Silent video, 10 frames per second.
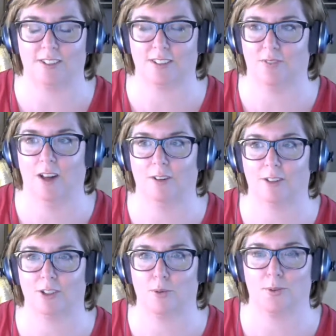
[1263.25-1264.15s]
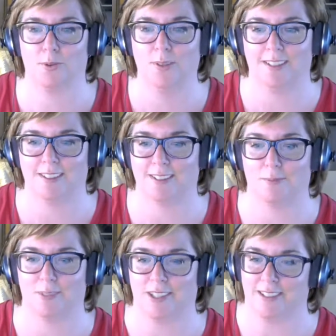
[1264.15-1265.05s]
followers retweeted
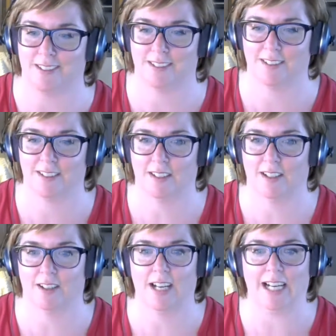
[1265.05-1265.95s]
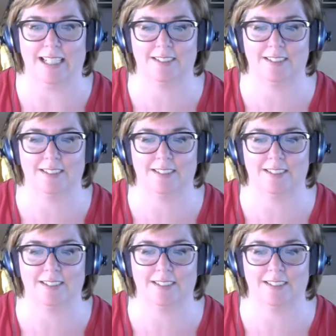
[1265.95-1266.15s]
something. Okay, so